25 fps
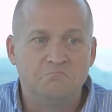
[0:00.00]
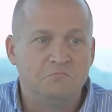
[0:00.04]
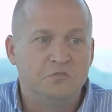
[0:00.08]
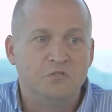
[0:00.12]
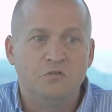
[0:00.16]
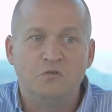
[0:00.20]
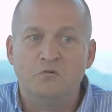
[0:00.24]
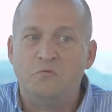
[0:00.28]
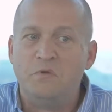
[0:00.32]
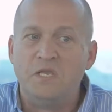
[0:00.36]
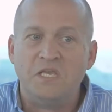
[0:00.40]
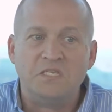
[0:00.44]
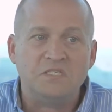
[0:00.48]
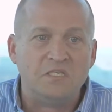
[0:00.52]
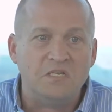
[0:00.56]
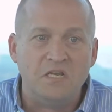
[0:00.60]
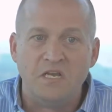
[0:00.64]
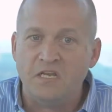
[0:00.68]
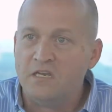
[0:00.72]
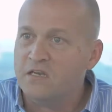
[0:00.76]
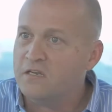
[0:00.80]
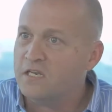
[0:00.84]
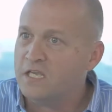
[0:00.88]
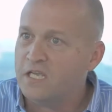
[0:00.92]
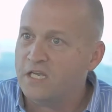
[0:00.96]
2 weeks in
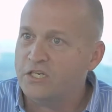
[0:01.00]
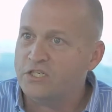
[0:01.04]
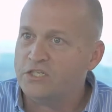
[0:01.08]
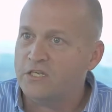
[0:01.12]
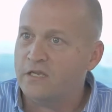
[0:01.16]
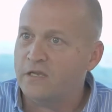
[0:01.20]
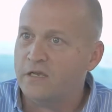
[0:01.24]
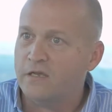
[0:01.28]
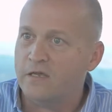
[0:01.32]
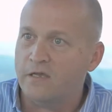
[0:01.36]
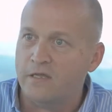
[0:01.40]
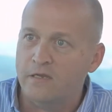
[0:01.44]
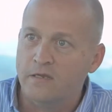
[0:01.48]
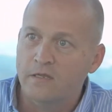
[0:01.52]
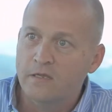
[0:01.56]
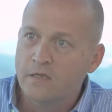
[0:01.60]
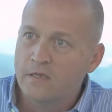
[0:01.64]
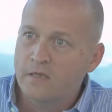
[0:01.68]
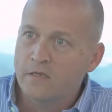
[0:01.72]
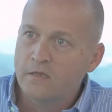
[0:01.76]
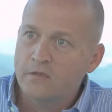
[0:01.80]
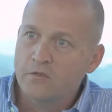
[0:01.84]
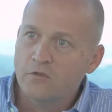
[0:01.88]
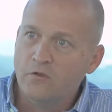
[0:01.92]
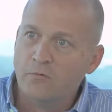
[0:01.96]
Indonesia, and
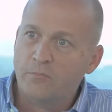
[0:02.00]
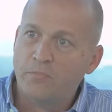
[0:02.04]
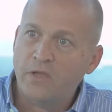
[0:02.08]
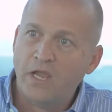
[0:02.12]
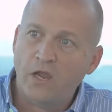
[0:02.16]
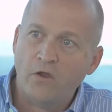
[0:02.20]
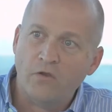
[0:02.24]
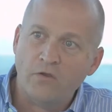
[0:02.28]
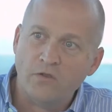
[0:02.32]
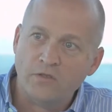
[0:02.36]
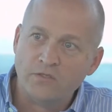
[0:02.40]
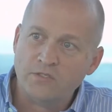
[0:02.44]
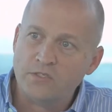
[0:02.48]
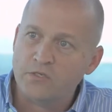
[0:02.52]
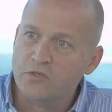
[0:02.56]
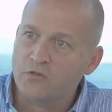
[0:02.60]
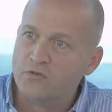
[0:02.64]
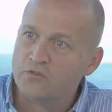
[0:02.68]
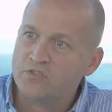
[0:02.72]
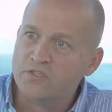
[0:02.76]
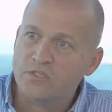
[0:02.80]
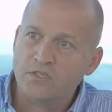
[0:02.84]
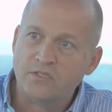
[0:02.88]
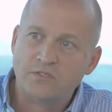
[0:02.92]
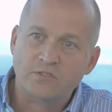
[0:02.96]
your parents or
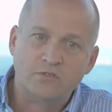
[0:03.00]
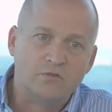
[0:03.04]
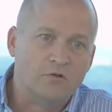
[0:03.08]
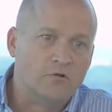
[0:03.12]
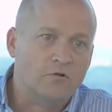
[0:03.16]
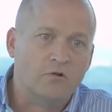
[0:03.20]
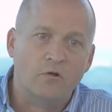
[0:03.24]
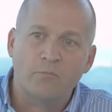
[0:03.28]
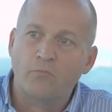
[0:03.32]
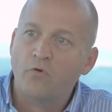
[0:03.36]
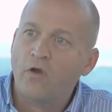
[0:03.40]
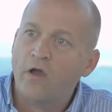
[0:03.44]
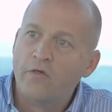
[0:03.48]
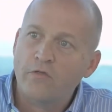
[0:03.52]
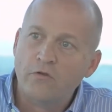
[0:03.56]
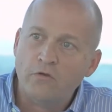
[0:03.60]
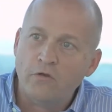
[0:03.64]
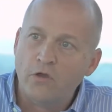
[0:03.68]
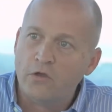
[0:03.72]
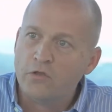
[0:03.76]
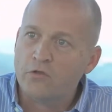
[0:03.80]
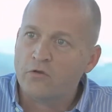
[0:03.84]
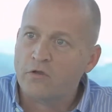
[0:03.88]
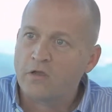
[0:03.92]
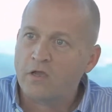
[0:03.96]
your sister or brother
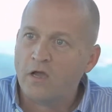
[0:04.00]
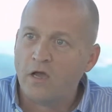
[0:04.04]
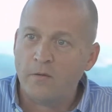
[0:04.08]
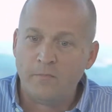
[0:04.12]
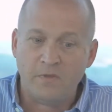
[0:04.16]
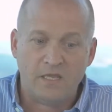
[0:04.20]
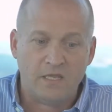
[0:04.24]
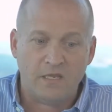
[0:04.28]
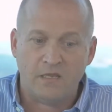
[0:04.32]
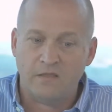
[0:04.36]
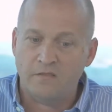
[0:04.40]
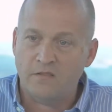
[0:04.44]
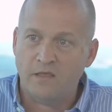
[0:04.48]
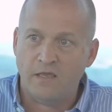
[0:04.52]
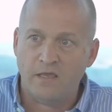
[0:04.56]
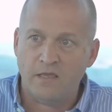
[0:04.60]
know you're coming, and